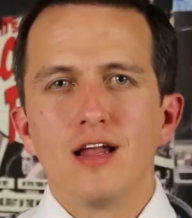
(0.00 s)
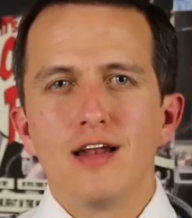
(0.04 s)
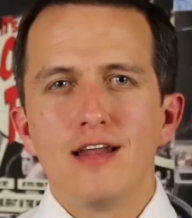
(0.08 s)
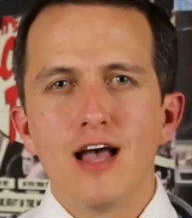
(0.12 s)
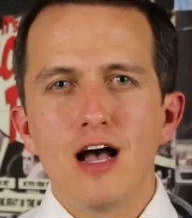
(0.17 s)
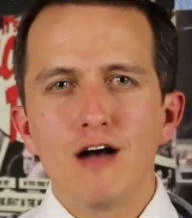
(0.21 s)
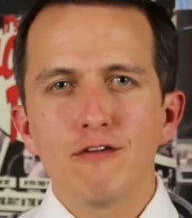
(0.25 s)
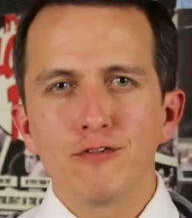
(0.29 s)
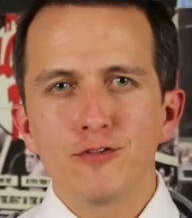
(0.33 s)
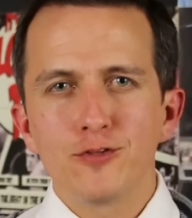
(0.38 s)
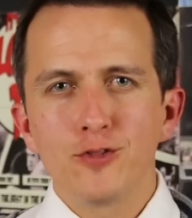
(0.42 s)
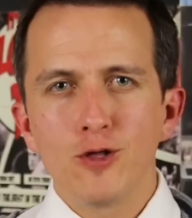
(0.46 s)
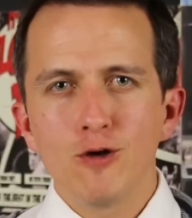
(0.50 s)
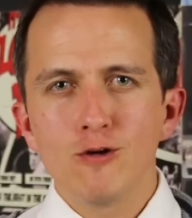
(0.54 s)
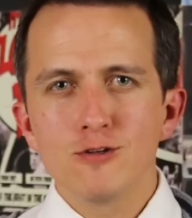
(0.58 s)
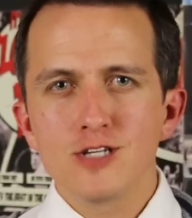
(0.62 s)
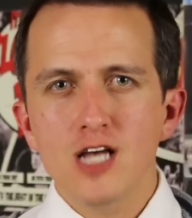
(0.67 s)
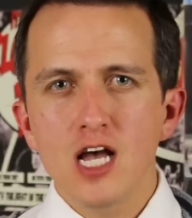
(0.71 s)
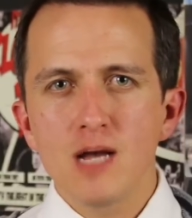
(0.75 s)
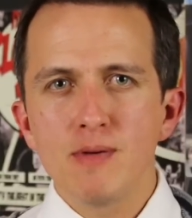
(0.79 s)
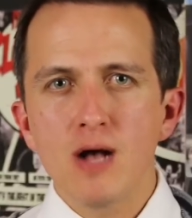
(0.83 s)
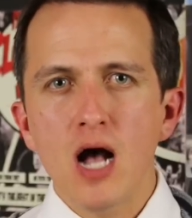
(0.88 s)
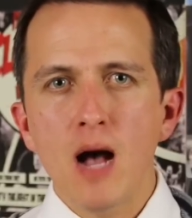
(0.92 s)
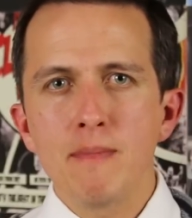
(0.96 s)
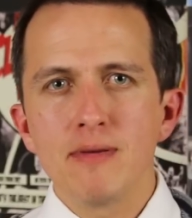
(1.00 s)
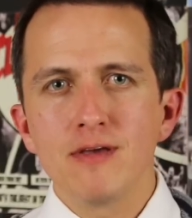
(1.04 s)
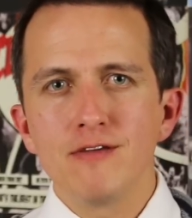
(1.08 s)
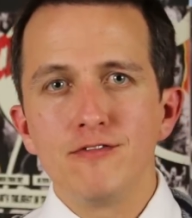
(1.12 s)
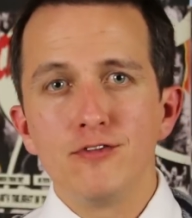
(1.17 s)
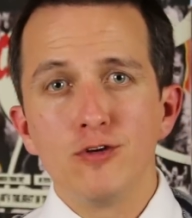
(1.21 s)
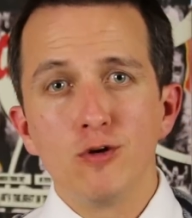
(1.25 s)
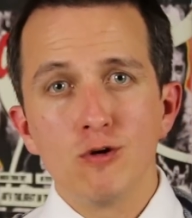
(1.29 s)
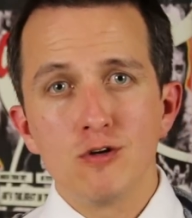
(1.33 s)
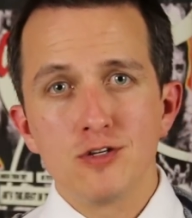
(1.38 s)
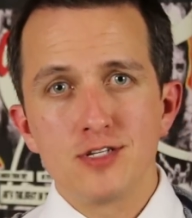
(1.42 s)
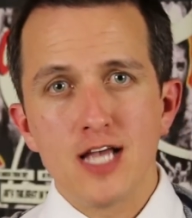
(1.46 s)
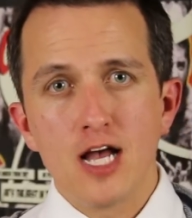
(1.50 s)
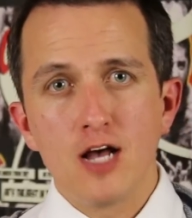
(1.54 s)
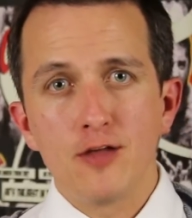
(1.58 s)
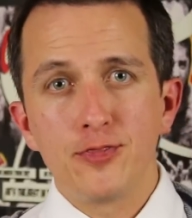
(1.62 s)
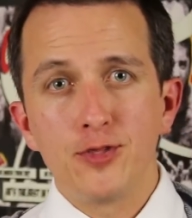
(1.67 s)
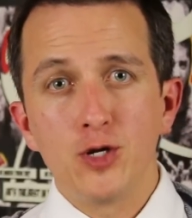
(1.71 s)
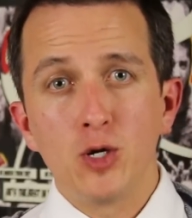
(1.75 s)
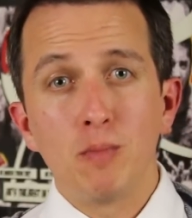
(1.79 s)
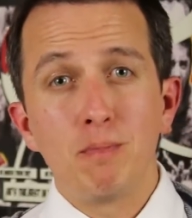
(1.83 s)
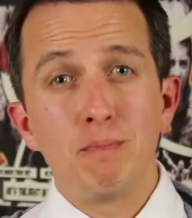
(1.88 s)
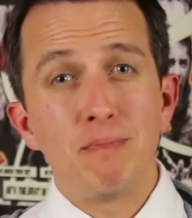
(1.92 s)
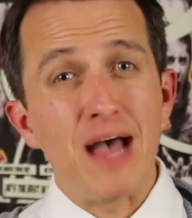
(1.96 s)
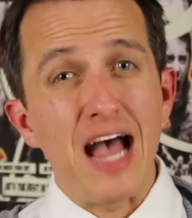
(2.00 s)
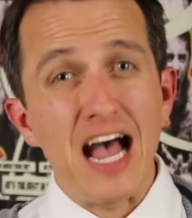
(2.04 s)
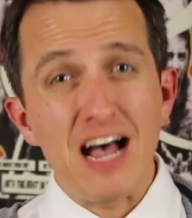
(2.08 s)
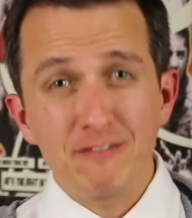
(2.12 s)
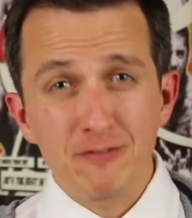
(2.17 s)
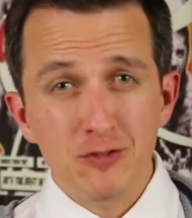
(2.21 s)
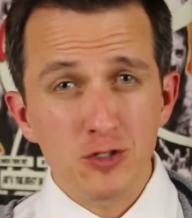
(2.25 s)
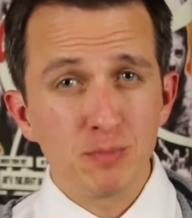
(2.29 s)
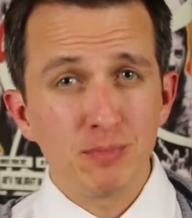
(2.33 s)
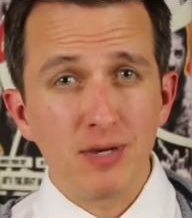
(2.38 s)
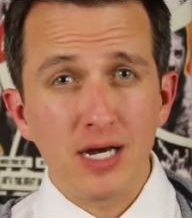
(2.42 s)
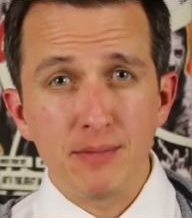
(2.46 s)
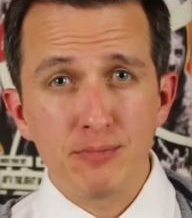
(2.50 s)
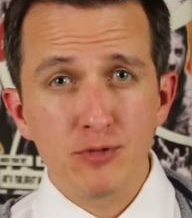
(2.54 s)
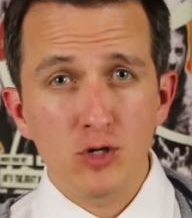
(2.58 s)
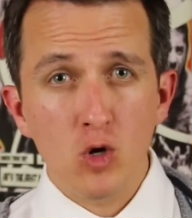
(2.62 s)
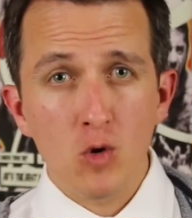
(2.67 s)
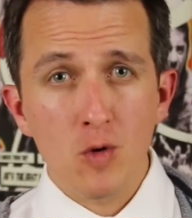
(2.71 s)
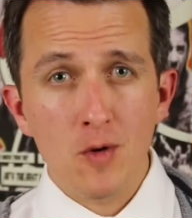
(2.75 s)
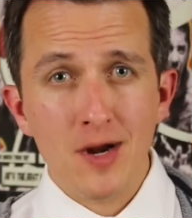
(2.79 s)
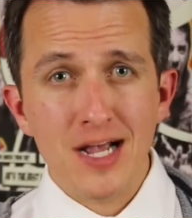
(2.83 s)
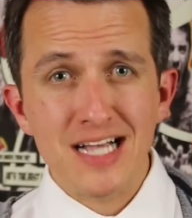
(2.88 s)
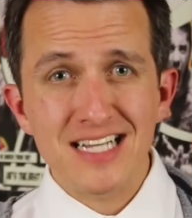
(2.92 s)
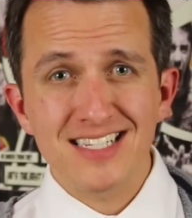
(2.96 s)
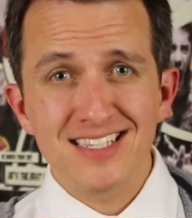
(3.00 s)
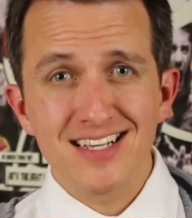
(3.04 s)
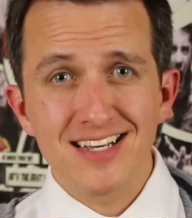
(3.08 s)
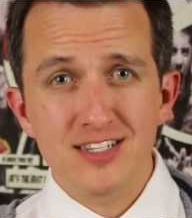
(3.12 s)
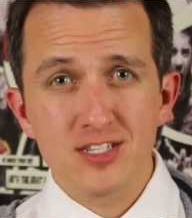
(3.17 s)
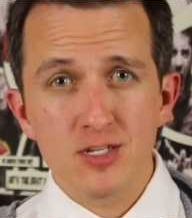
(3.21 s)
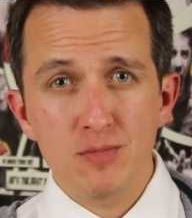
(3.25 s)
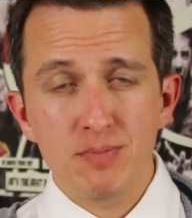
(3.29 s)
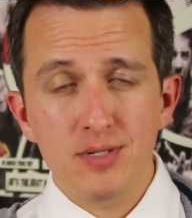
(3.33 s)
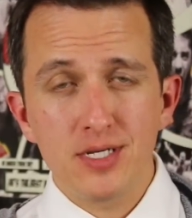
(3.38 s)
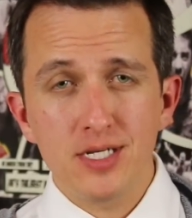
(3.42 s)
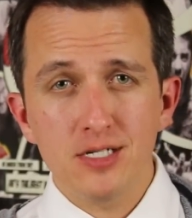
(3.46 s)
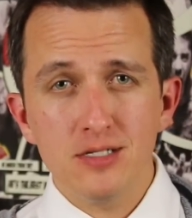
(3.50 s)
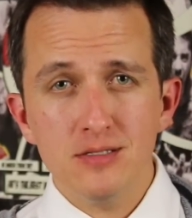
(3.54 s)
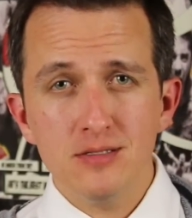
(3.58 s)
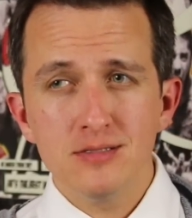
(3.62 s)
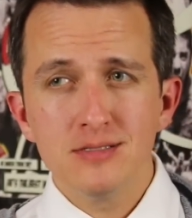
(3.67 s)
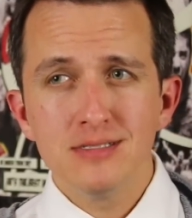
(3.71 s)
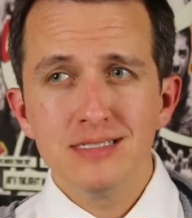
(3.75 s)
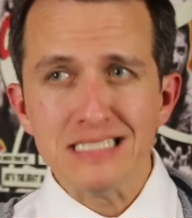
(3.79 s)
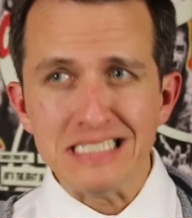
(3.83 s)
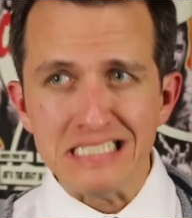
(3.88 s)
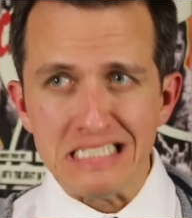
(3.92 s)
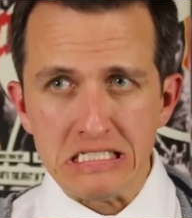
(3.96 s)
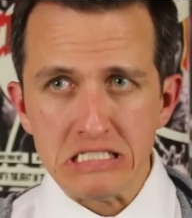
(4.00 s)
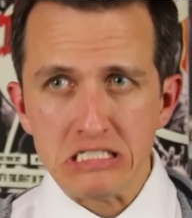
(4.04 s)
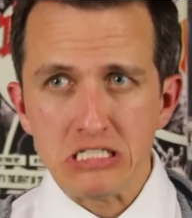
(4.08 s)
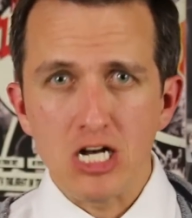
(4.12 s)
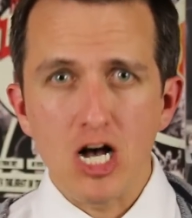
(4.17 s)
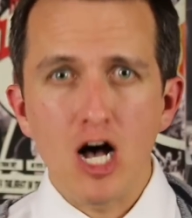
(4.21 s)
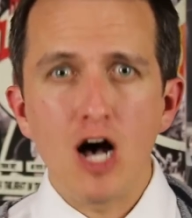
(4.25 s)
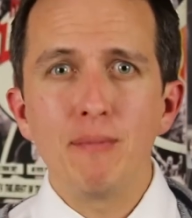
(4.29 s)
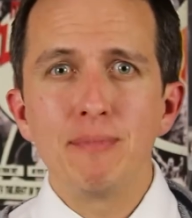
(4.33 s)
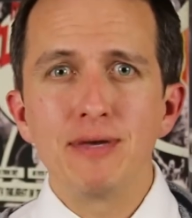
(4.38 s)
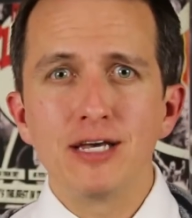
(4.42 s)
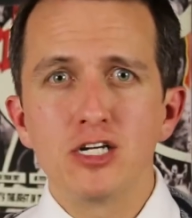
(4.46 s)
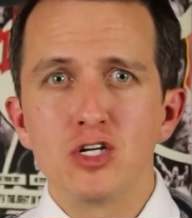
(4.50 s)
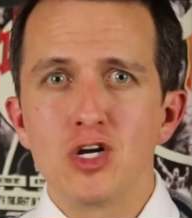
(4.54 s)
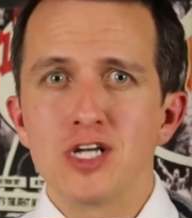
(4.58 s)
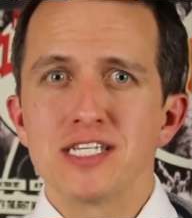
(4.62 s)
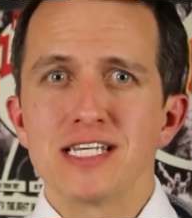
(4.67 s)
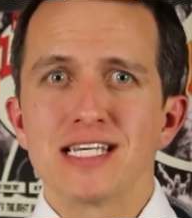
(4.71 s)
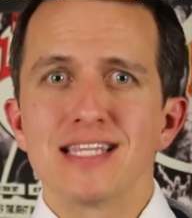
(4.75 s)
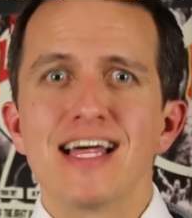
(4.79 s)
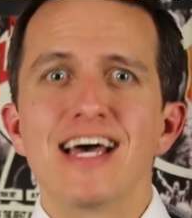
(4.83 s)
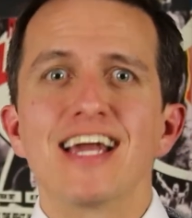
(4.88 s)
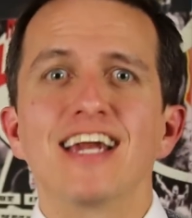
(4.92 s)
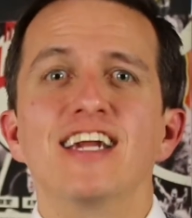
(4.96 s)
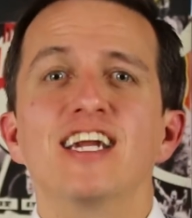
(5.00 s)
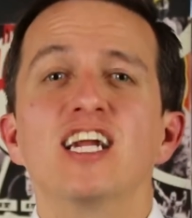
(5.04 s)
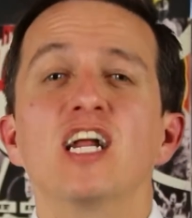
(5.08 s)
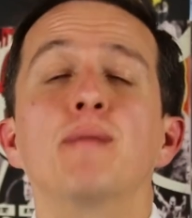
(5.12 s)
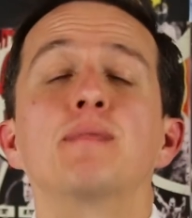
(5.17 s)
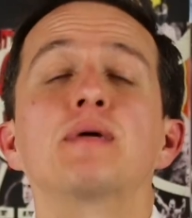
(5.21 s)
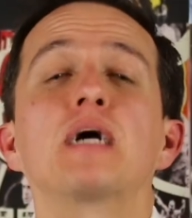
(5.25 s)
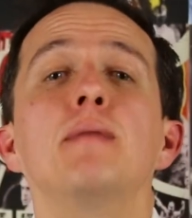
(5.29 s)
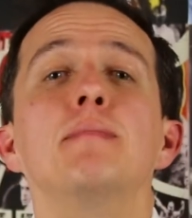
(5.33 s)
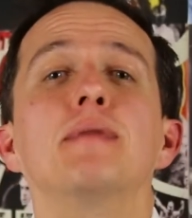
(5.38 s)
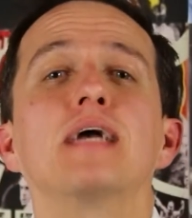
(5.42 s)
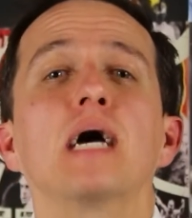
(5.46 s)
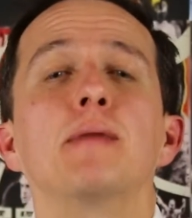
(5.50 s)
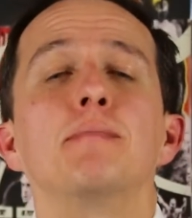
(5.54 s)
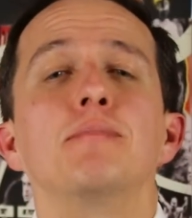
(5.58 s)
Now, for those iPoP-E viewers out there baffled by pro wrestling's appeal, I'll be addressing that in an upcoming